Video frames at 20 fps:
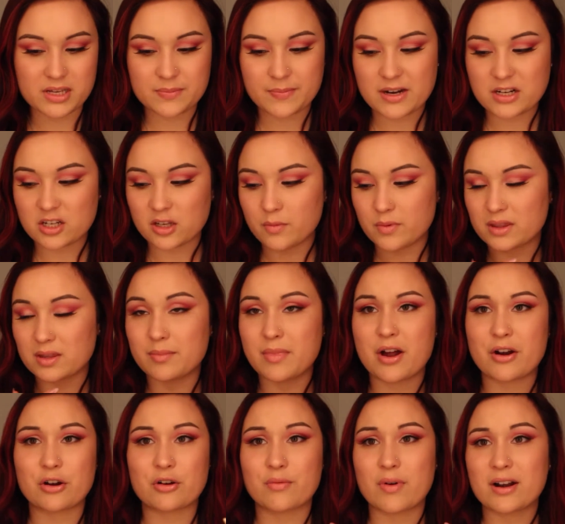especially with the
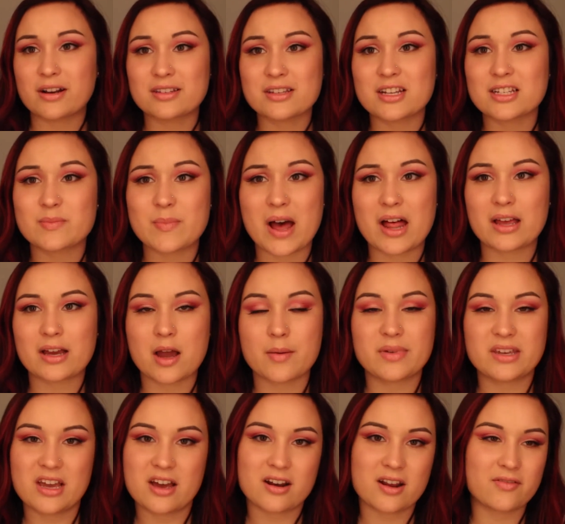Modern Renaissance palette
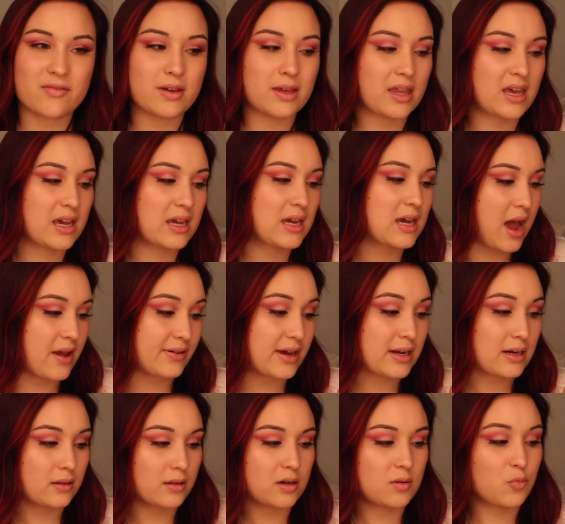coming out, I feel like I've
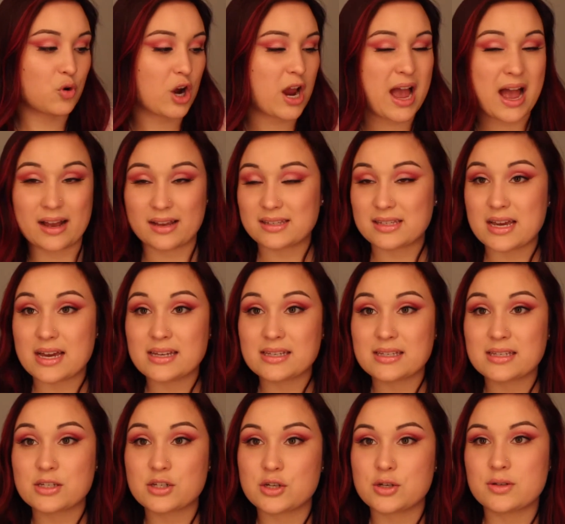had a little more
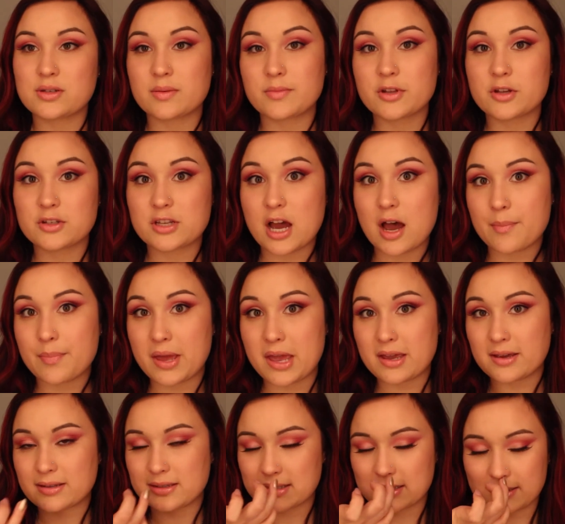access to some of those hot
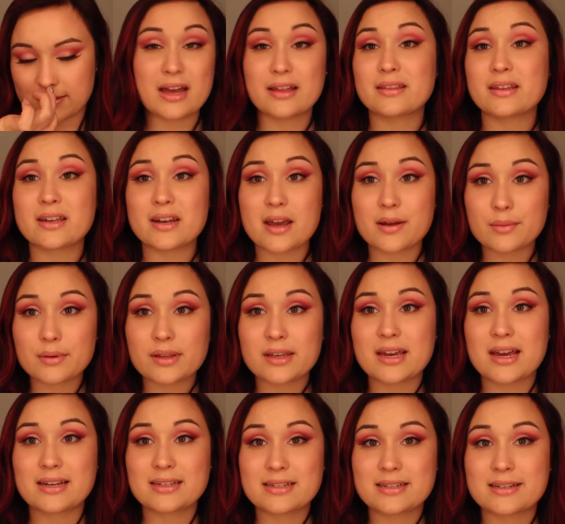pinks. And then I
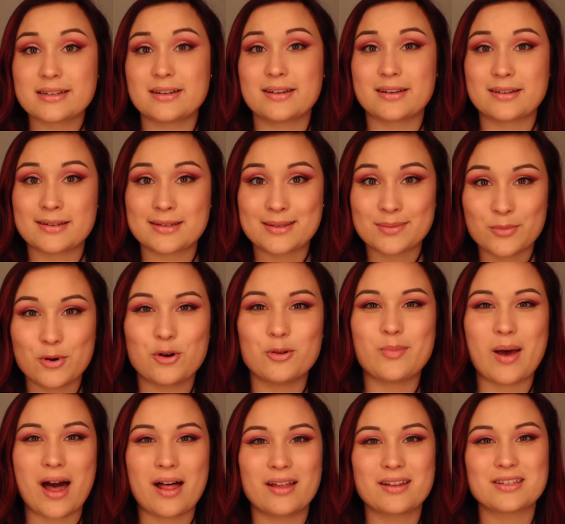really had to dig into some
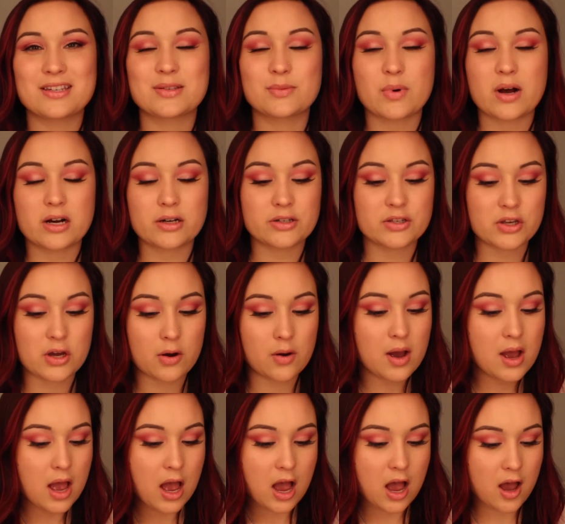old palettes as well,
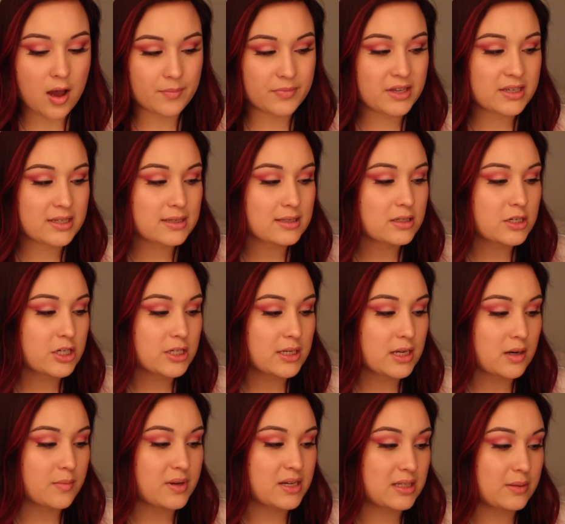so this is just
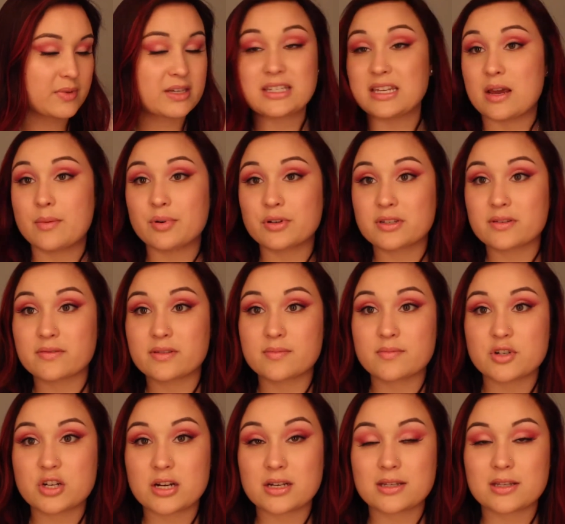going to be some examples of some
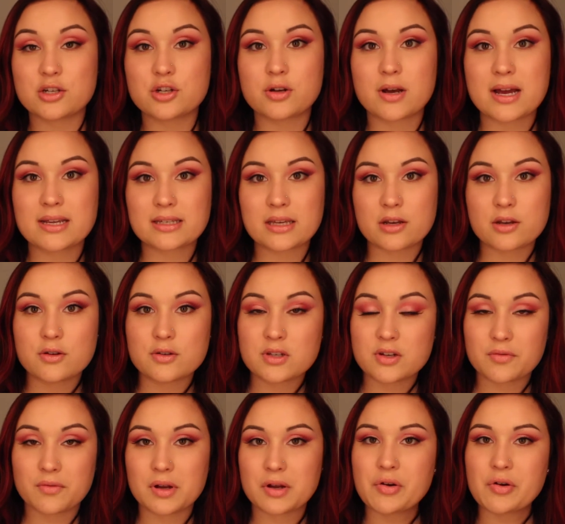shades that you guys can use
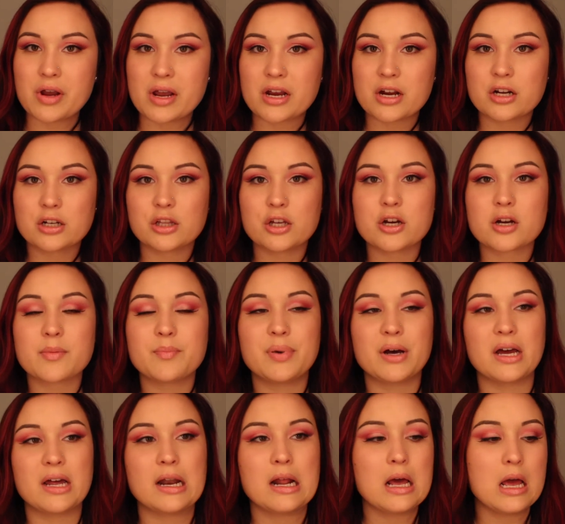to recreate her look,
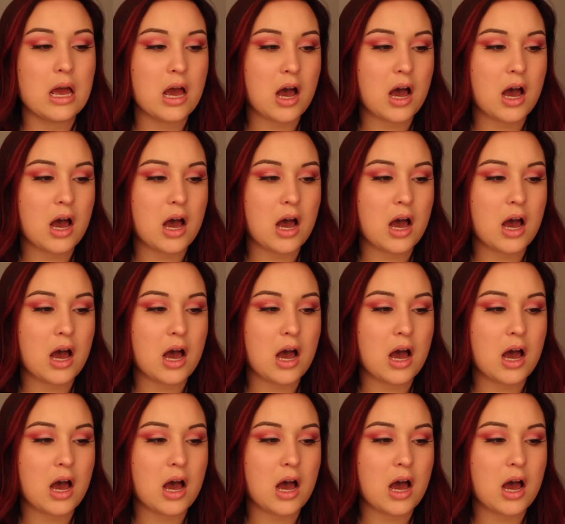but